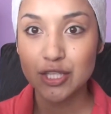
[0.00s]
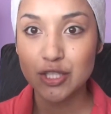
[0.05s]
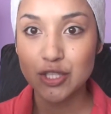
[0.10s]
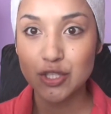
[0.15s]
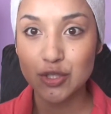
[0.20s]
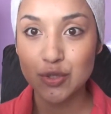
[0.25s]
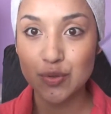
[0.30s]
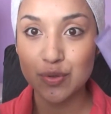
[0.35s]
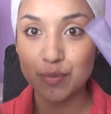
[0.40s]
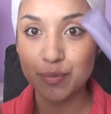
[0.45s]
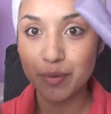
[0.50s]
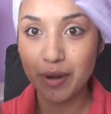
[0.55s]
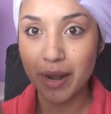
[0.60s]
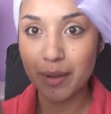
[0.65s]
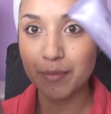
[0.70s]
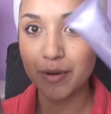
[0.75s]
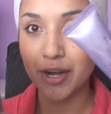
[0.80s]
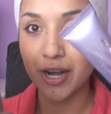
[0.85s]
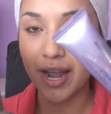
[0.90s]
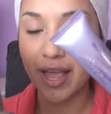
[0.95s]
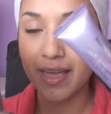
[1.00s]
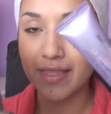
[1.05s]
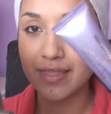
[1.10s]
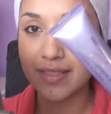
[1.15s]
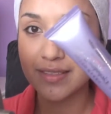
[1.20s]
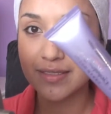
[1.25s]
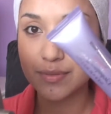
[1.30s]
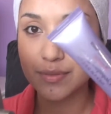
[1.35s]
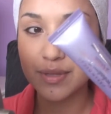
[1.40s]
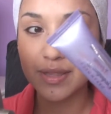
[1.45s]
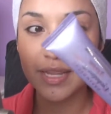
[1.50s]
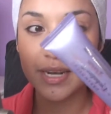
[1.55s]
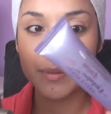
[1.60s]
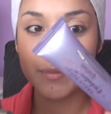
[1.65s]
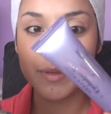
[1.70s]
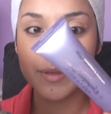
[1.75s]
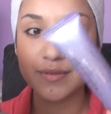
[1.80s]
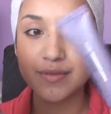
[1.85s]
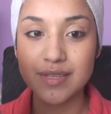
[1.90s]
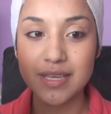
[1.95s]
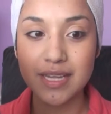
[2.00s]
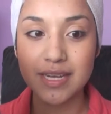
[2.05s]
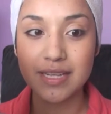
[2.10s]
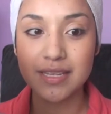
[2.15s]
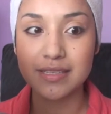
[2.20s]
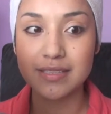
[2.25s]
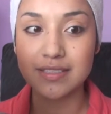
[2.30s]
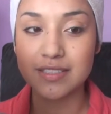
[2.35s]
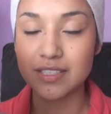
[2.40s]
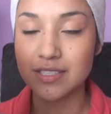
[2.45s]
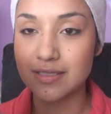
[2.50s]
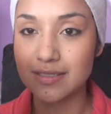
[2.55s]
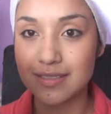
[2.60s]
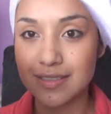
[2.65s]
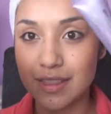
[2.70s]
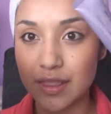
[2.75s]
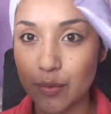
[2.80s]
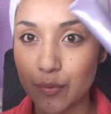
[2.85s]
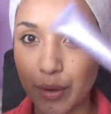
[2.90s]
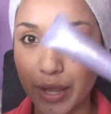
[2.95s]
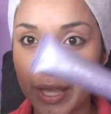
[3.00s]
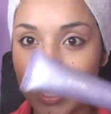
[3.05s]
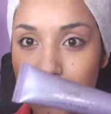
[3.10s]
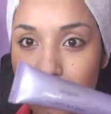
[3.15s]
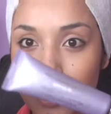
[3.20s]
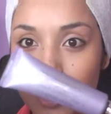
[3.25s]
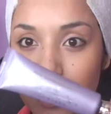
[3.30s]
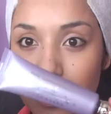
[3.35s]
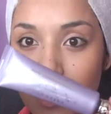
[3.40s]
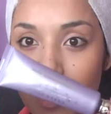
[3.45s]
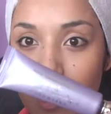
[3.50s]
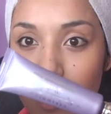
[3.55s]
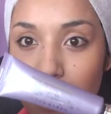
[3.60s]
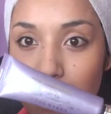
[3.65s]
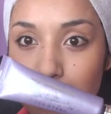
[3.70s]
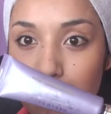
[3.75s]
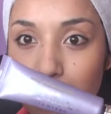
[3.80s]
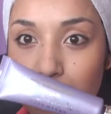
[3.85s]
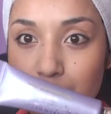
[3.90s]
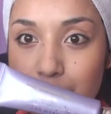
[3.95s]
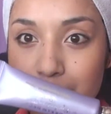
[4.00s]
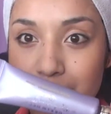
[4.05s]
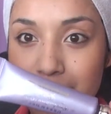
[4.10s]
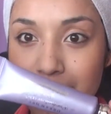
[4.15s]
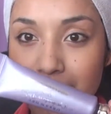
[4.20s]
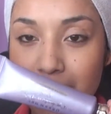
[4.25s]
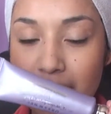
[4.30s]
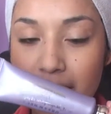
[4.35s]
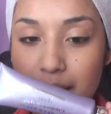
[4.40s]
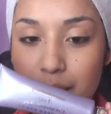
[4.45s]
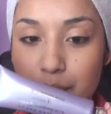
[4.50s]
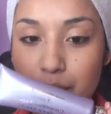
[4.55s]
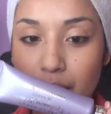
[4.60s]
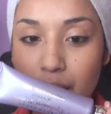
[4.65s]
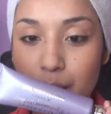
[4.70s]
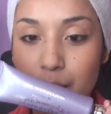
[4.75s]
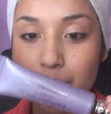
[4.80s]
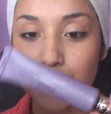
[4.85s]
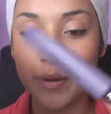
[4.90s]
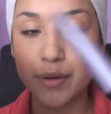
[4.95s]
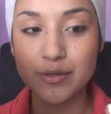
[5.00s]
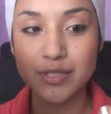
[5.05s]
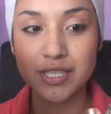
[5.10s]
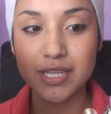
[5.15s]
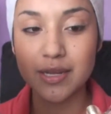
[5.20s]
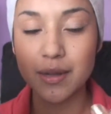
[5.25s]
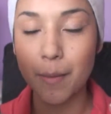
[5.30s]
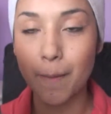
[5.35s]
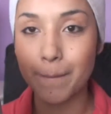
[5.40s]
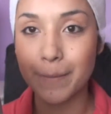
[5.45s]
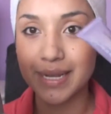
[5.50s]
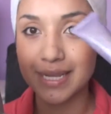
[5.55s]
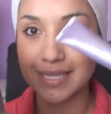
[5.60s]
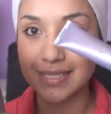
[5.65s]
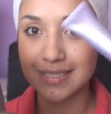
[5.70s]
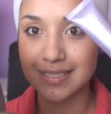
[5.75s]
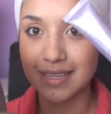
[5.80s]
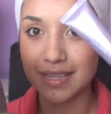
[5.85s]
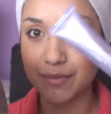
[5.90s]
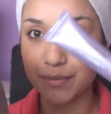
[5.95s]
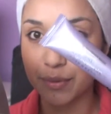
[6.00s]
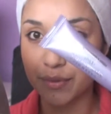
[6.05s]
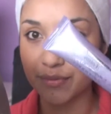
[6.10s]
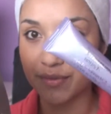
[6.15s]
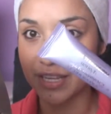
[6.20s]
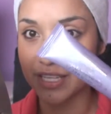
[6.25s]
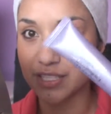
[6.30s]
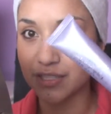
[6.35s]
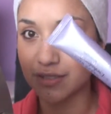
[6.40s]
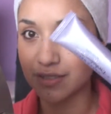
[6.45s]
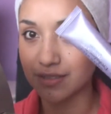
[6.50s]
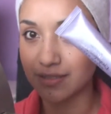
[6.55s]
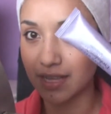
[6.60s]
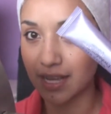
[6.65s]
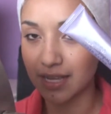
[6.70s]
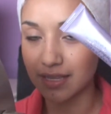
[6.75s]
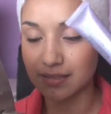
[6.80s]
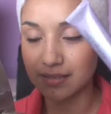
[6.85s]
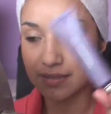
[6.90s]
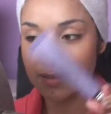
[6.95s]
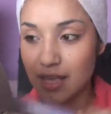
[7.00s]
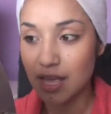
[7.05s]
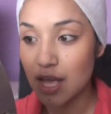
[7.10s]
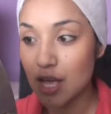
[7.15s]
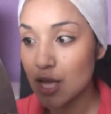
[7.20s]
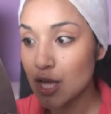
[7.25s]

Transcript: to the primer. And this one that I'm using is just the regular Urban Decay Primer Potion, but it's in the professional size.